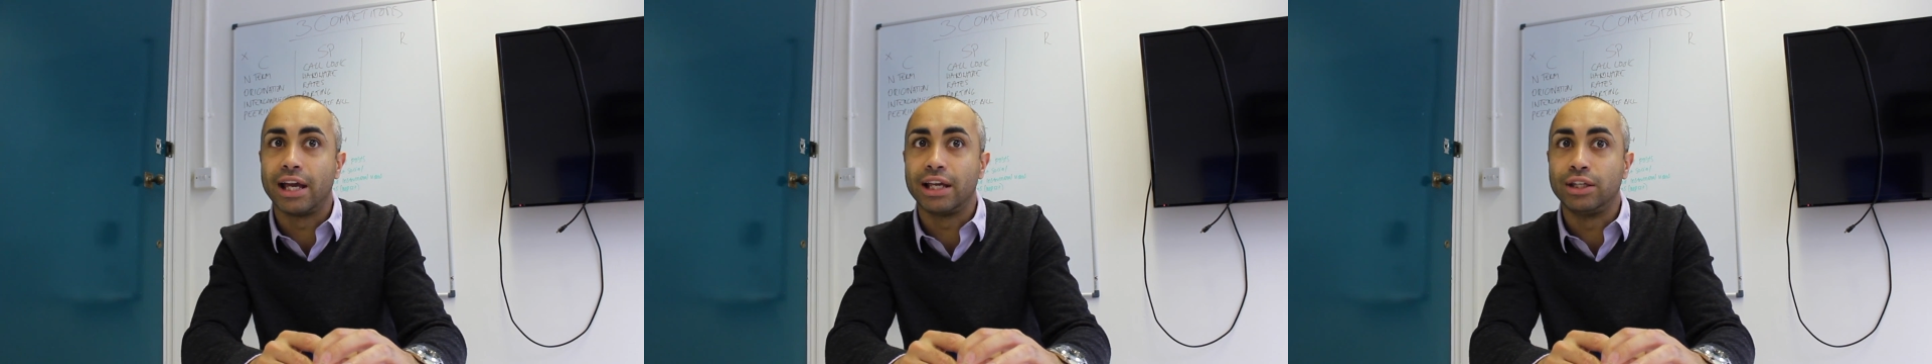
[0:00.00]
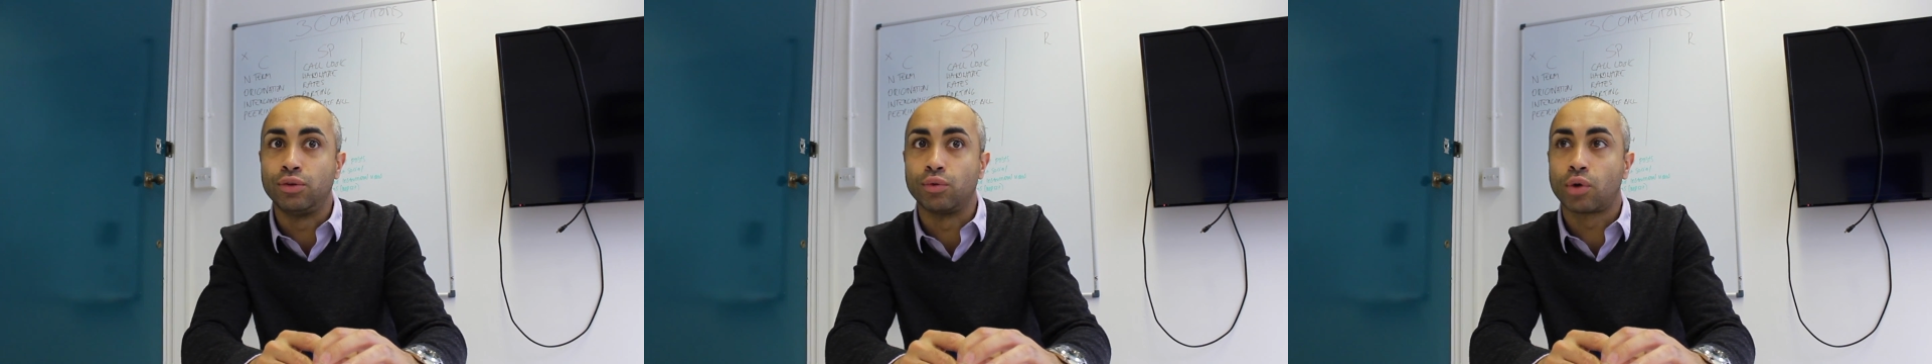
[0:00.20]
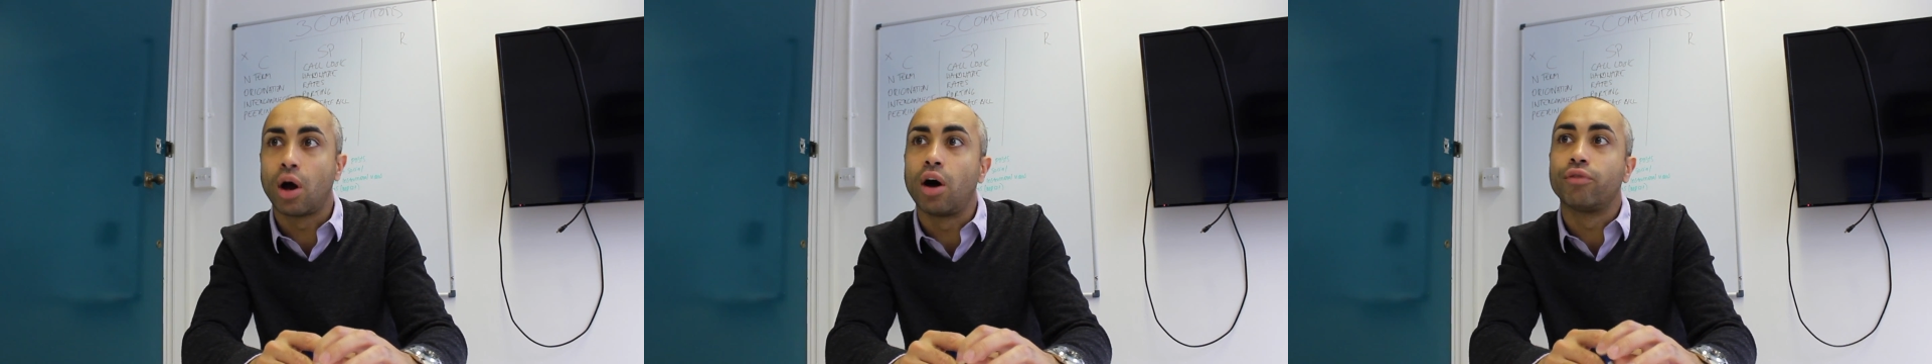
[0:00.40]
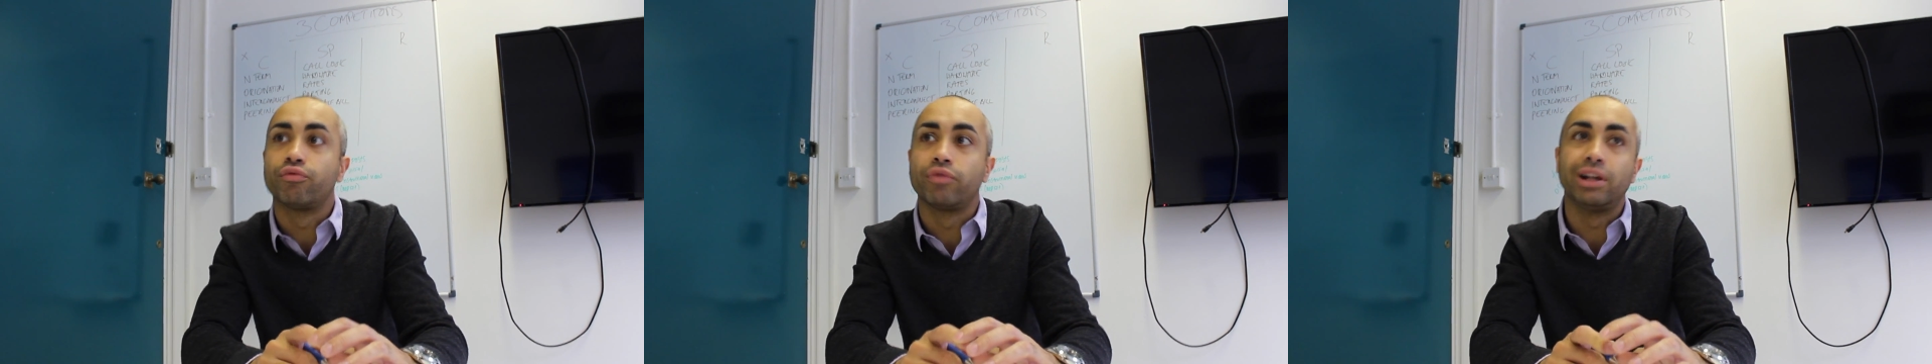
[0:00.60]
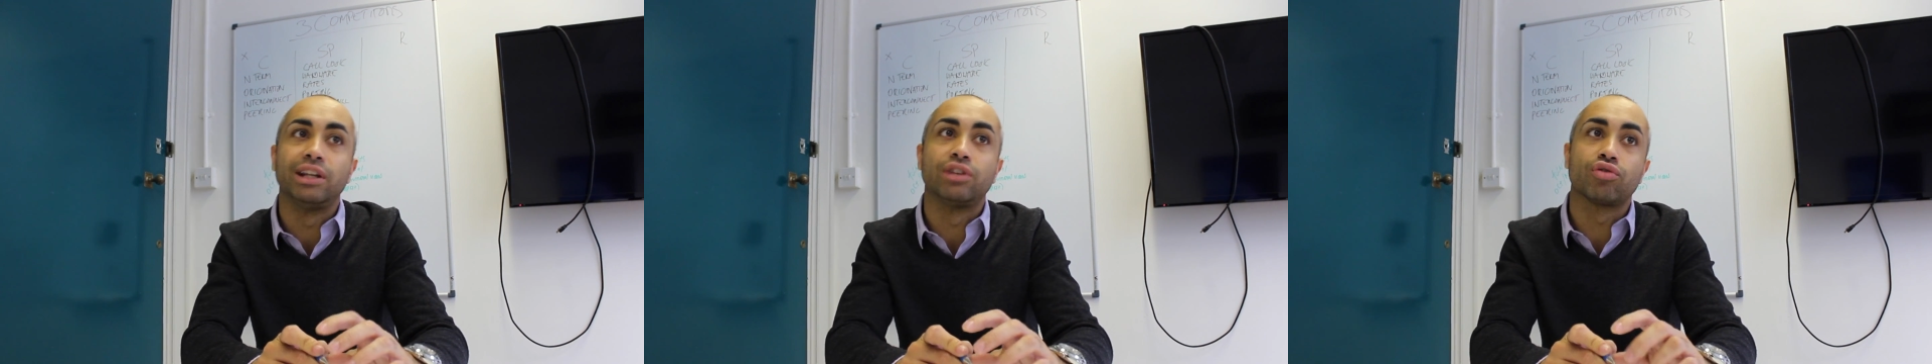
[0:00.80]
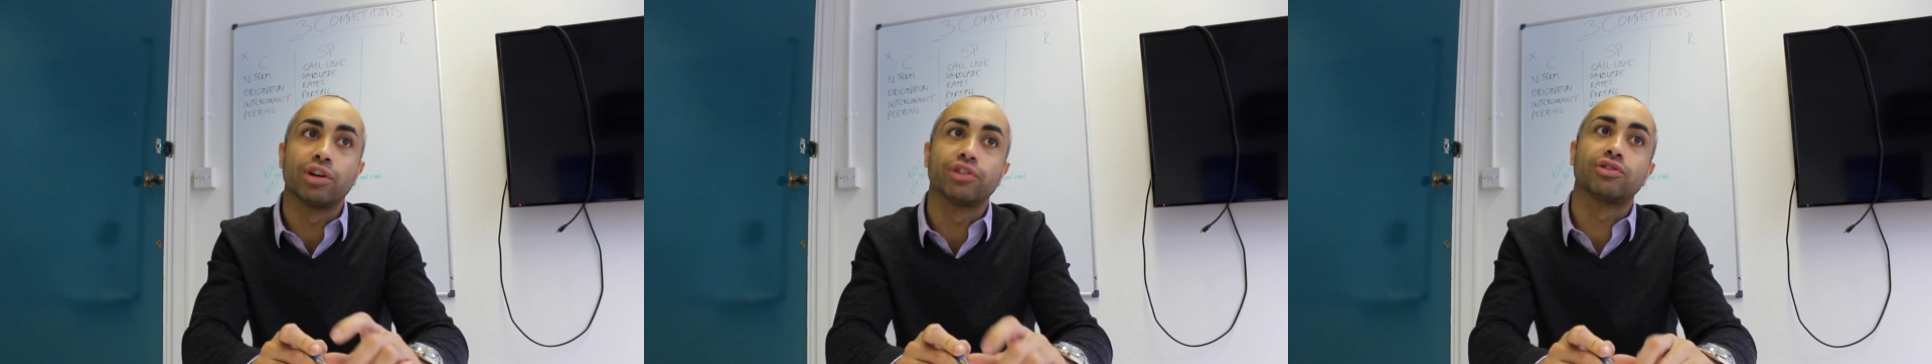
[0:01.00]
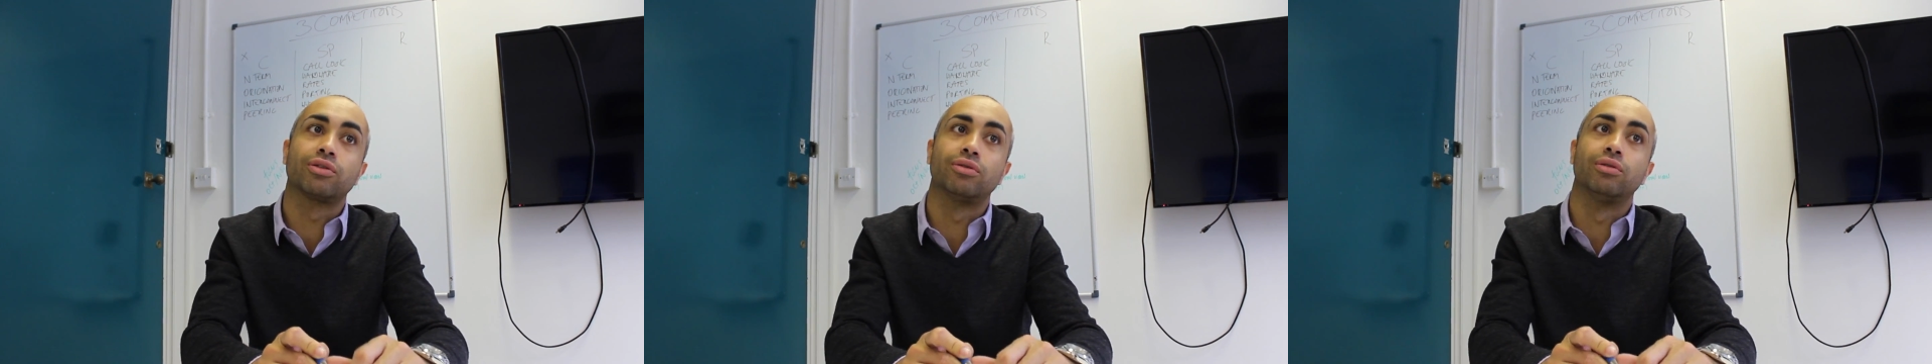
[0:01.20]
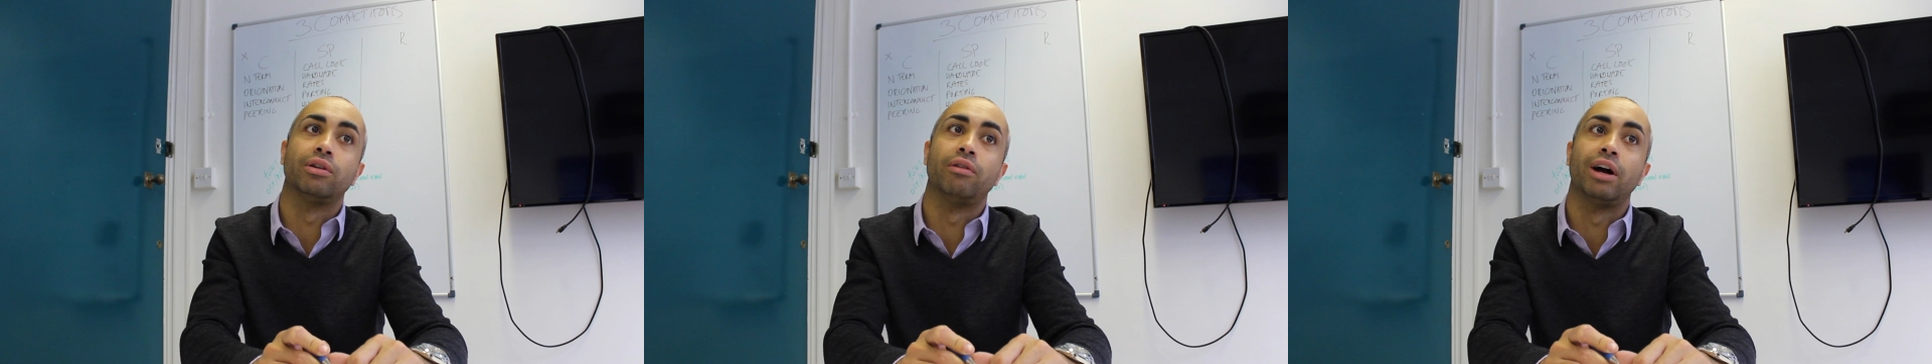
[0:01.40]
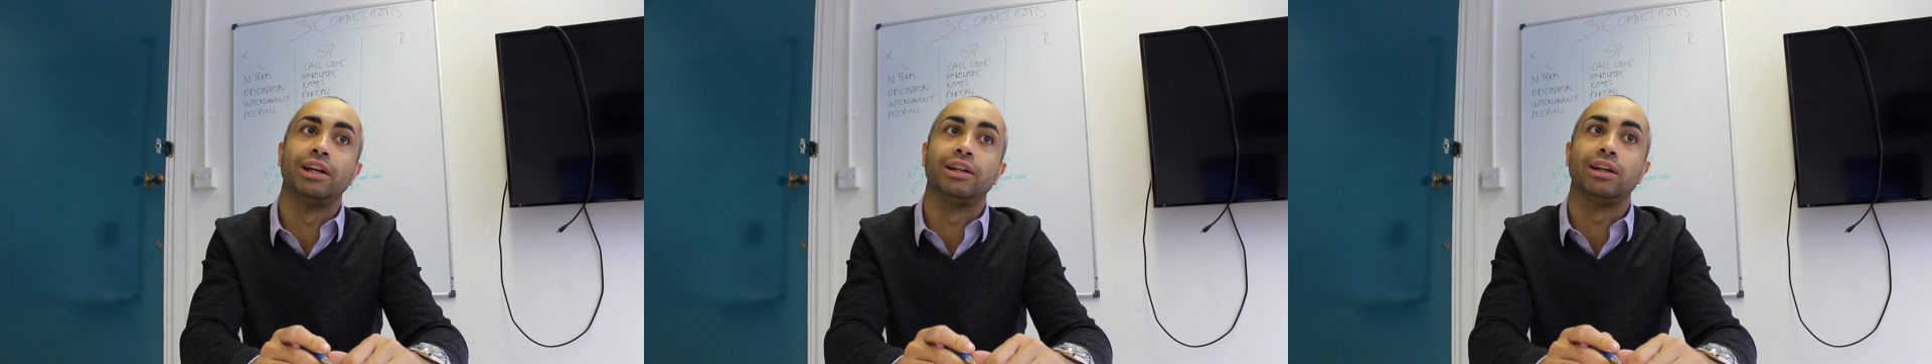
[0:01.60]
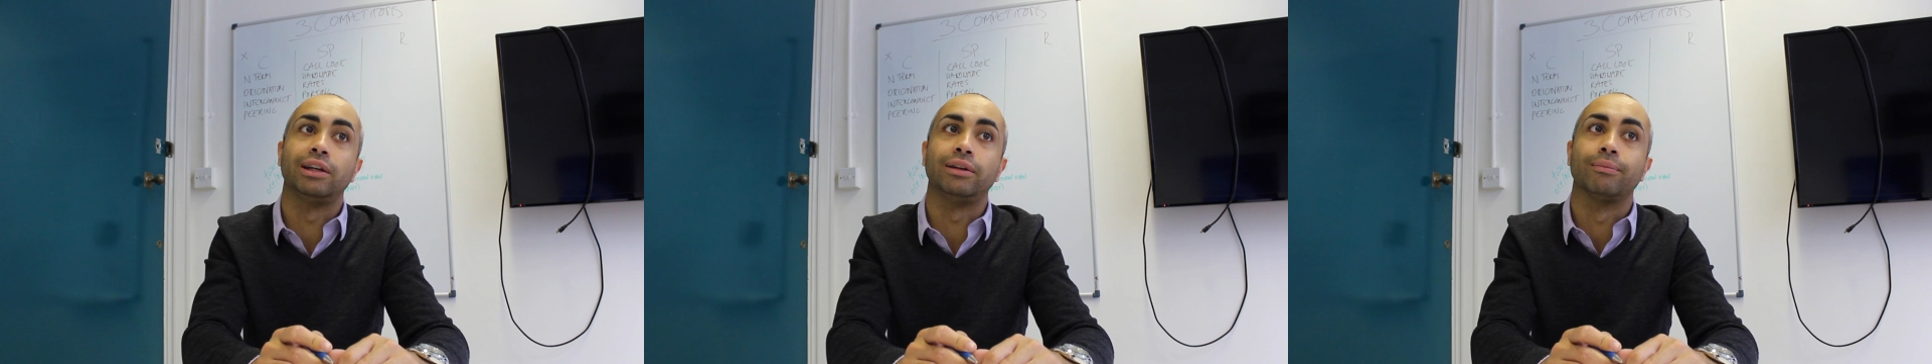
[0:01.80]
you can't really trust caller
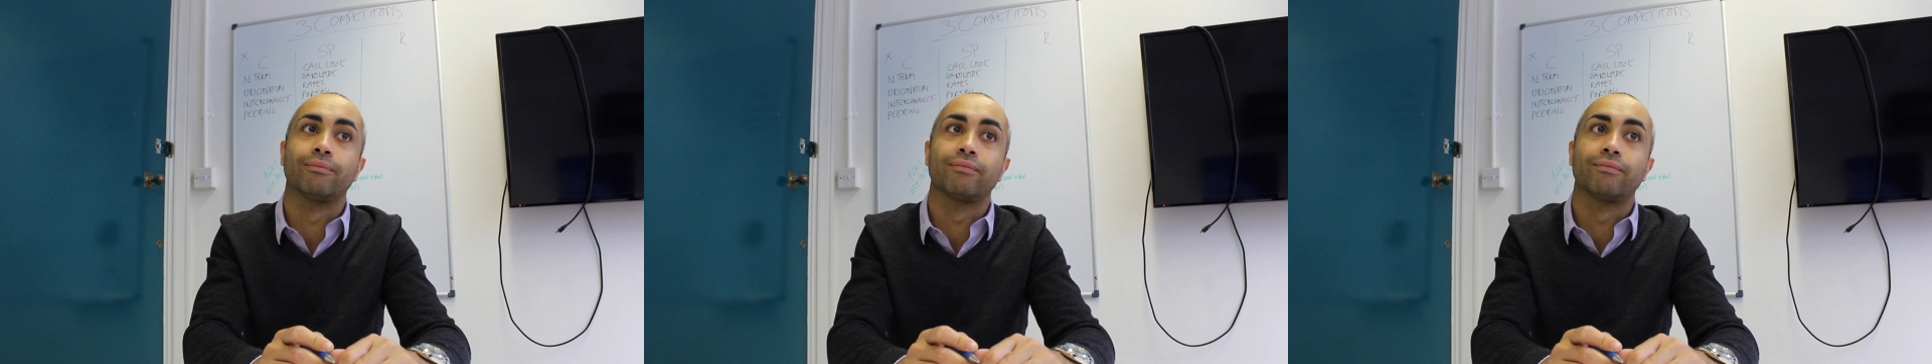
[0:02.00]
ID